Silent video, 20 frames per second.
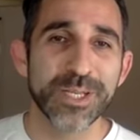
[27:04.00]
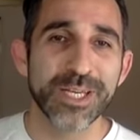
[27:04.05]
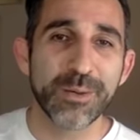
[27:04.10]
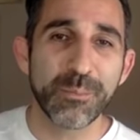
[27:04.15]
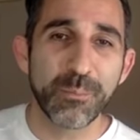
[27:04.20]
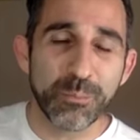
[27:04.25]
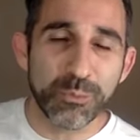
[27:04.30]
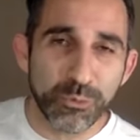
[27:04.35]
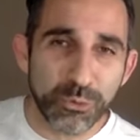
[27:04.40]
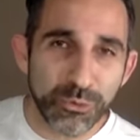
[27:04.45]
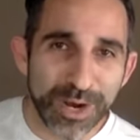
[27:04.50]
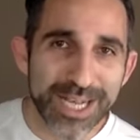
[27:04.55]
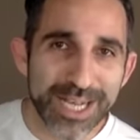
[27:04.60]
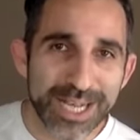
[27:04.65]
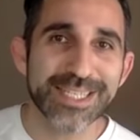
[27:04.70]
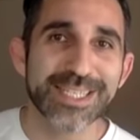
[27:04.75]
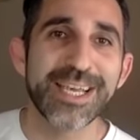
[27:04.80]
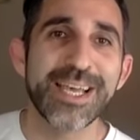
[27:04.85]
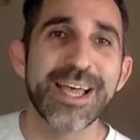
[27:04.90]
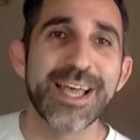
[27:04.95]

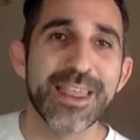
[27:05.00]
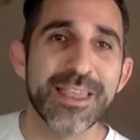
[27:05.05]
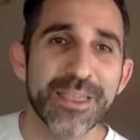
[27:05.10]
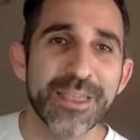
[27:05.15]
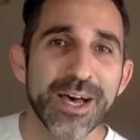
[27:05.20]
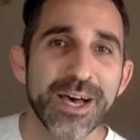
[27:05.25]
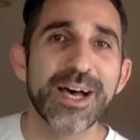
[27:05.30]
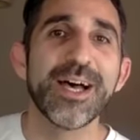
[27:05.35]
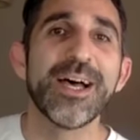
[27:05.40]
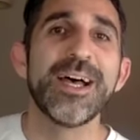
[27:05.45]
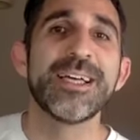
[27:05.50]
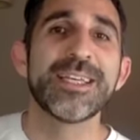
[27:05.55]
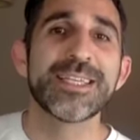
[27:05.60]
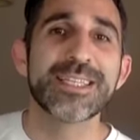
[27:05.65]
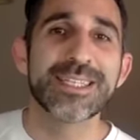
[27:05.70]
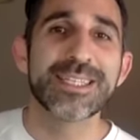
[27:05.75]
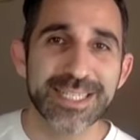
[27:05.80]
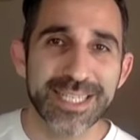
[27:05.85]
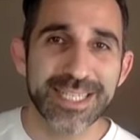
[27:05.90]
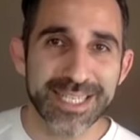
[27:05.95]
Compress the
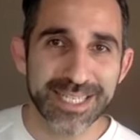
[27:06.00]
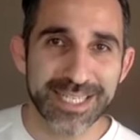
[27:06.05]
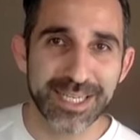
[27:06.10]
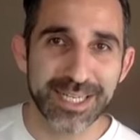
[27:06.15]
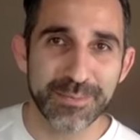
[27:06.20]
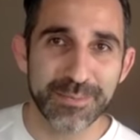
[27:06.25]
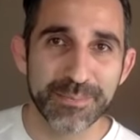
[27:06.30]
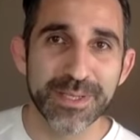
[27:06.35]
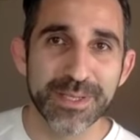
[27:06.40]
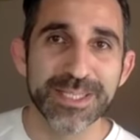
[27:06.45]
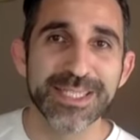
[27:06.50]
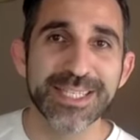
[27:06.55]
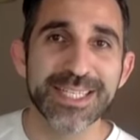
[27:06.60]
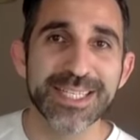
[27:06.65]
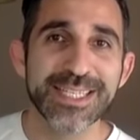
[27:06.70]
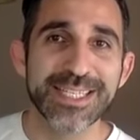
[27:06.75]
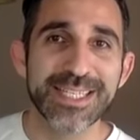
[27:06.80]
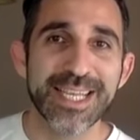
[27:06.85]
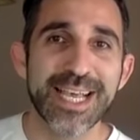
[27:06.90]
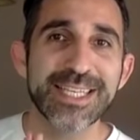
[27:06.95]
system.
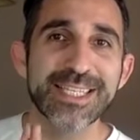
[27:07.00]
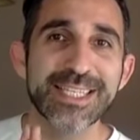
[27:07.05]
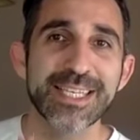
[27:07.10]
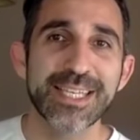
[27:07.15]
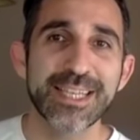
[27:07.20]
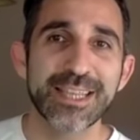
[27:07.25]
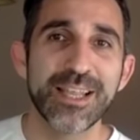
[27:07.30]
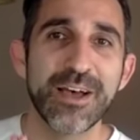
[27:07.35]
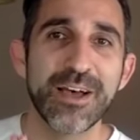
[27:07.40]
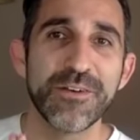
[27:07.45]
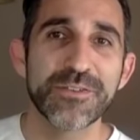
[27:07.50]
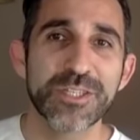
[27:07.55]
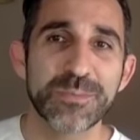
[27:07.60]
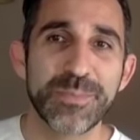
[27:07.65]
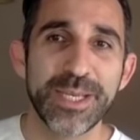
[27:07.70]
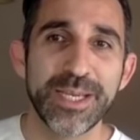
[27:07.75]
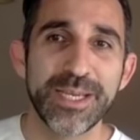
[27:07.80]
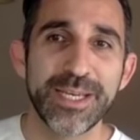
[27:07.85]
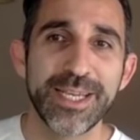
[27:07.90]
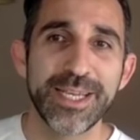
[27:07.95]
Success loves
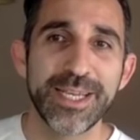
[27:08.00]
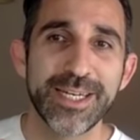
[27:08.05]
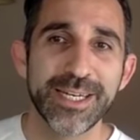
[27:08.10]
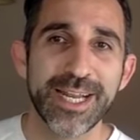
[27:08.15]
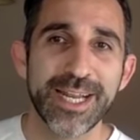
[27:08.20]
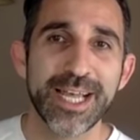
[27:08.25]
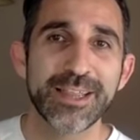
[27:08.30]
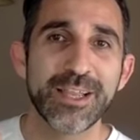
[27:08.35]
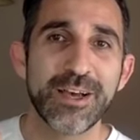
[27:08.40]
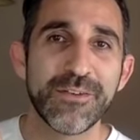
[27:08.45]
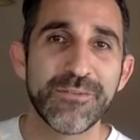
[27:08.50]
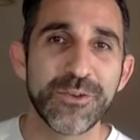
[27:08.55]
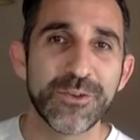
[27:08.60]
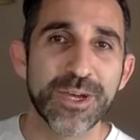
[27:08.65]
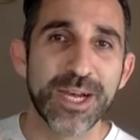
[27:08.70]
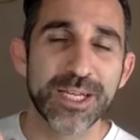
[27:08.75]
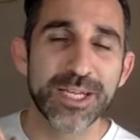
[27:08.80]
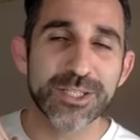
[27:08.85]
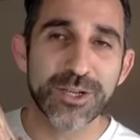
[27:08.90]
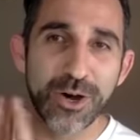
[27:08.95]
speed. Eden and I love you
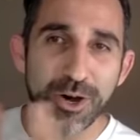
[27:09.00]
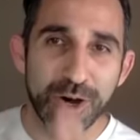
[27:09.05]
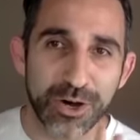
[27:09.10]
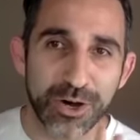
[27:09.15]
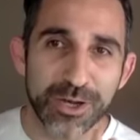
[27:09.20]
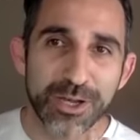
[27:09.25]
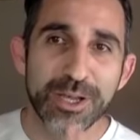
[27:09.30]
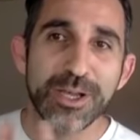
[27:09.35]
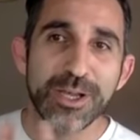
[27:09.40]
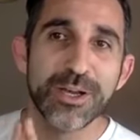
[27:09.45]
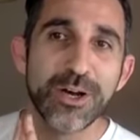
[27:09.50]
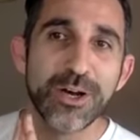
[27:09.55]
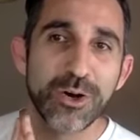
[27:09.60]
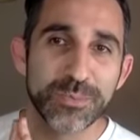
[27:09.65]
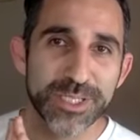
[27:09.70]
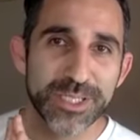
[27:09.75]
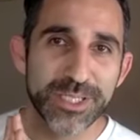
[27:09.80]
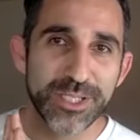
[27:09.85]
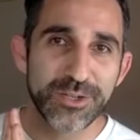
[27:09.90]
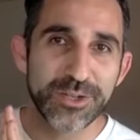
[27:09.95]
guys all. Hope
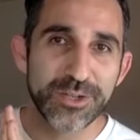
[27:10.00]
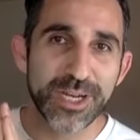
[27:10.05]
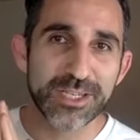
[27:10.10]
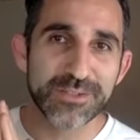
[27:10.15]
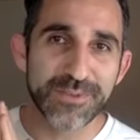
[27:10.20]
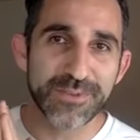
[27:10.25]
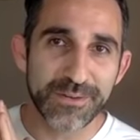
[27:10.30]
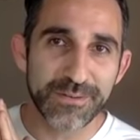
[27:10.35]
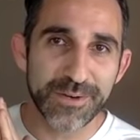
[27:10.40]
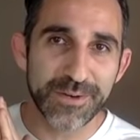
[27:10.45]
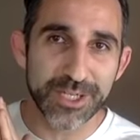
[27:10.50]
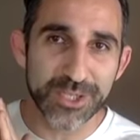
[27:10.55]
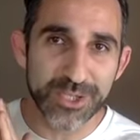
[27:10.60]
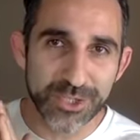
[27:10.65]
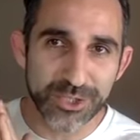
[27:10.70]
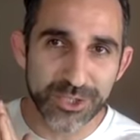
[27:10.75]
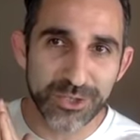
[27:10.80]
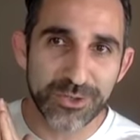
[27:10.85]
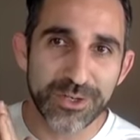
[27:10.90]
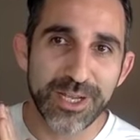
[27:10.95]
to see you guys very, very
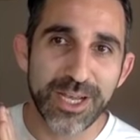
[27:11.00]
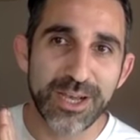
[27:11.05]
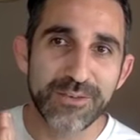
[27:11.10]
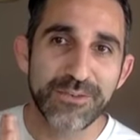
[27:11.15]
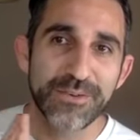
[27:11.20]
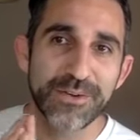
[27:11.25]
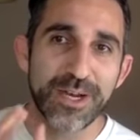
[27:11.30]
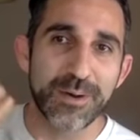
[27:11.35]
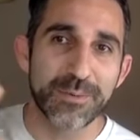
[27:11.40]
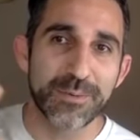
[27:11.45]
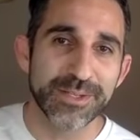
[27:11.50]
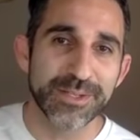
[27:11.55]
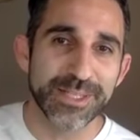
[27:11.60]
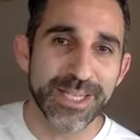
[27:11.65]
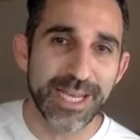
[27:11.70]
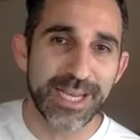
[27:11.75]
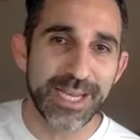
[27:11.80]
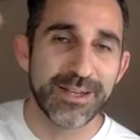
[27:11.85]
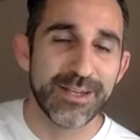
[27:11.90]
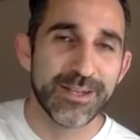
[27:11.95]
soon. Have a phenomenal
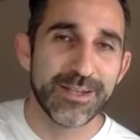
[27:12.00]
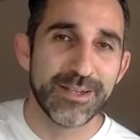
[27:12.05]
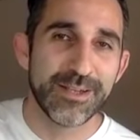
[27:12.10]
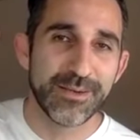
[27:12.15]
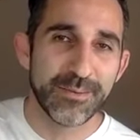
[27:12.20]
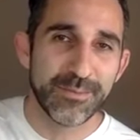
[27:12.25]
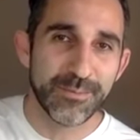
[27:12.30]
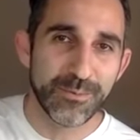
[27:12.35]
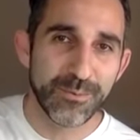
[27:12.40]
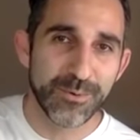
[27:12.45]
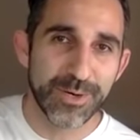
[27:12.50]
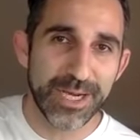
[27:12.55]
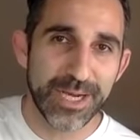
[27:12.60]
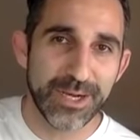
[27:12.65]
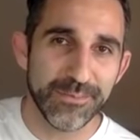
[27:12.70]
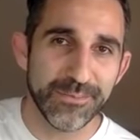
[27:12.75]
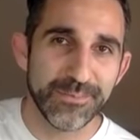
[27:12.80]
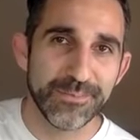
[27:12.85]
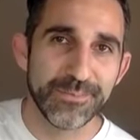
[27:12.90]
night. We're out.